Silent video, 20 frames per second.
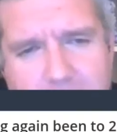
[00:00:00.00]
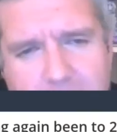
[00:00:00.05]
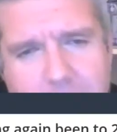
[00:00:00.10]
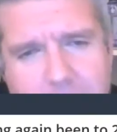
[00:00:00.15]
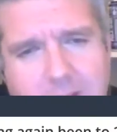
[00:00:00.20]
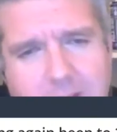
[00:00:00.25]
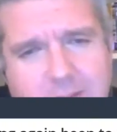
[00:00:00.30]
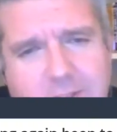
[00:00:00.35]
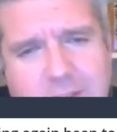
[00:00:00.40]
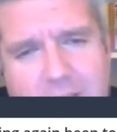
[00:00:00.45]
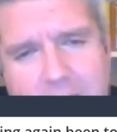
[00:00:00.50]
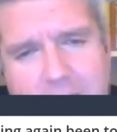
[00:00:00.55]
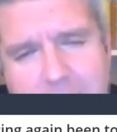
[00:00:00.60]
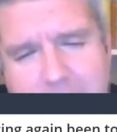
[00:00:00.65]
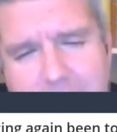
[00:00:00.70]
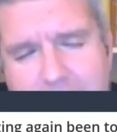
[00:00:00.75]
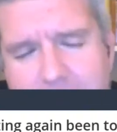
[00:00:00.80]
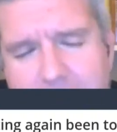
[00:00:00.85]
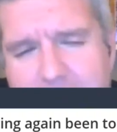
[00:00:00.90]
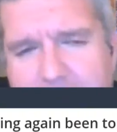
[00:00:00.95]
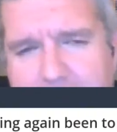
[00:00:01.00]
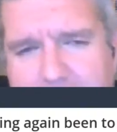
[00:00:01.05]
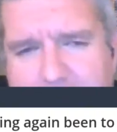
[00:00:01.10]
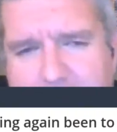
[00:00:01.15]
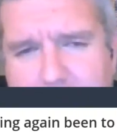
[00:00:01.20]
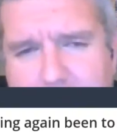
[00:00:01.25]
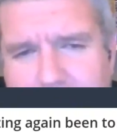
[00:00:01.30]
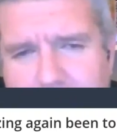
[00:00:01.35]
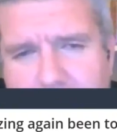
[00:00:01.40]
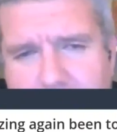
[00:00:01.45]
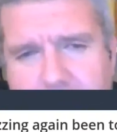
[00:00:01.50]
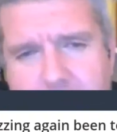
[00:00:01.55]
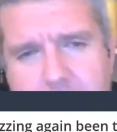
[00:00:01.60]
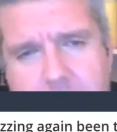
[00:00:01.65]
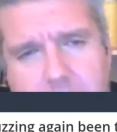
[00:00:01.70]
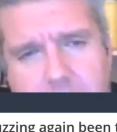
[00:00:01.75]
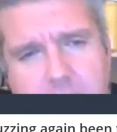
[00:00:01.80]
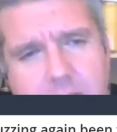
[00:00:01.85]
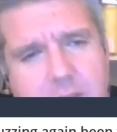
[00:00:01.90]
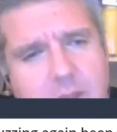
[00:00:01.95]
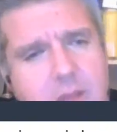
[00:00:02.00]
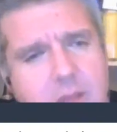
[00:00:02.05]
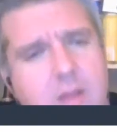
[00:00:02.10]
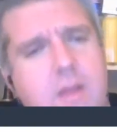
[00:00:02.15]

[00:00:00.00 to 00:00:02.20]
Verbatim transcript: about Wild Child beer. Maybe it's just not for me.